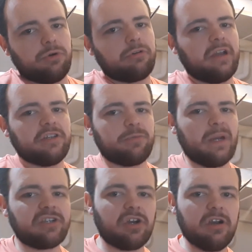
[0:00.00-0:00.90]
range
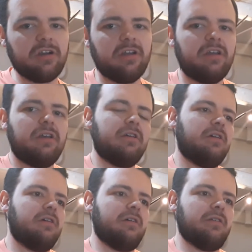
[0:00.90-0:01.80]
bencher,
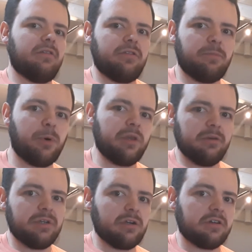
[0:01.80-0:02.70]
the point
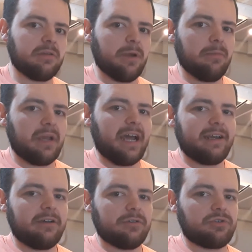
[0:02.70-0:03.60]
that we talked about
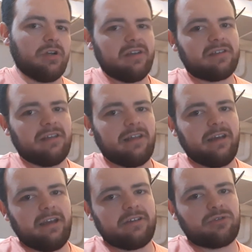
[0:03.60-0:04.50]
mechanical stress and
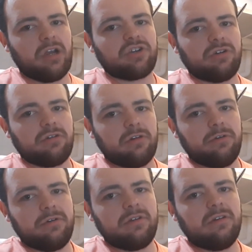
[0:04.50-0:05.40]
like stretch under
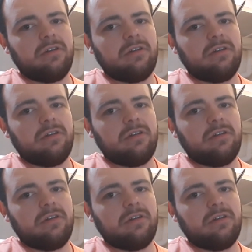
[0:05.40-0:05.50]
load,